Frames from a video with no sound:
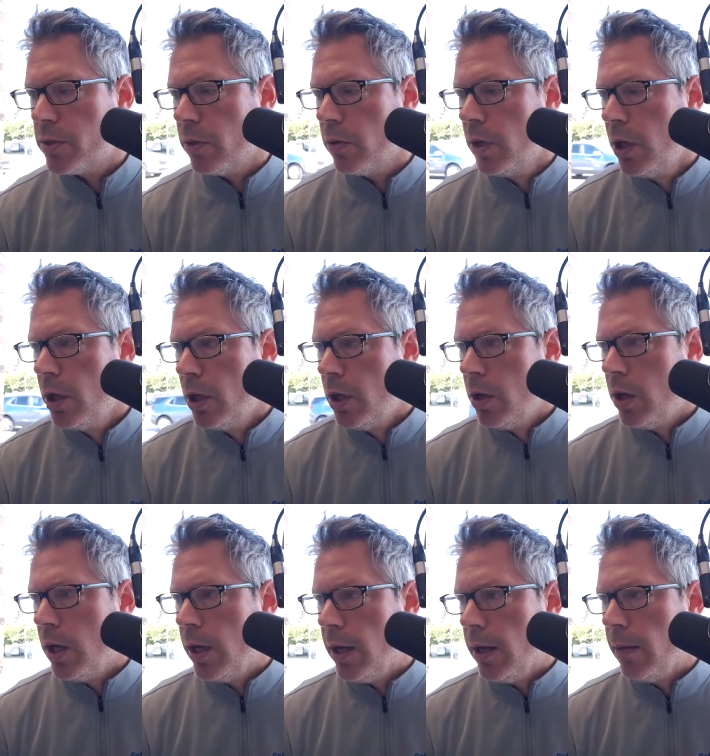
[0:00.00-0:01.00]
So
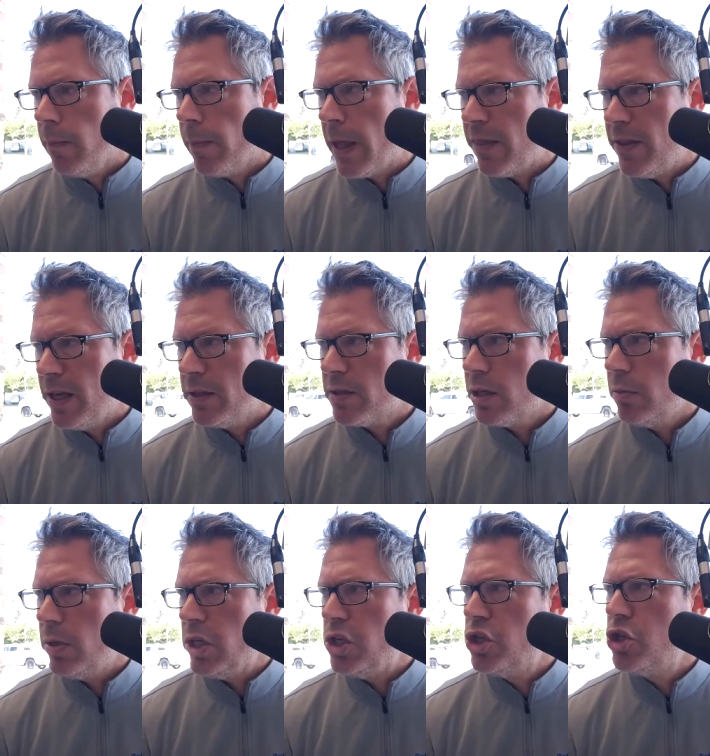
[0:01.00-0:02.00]
I think it's going to be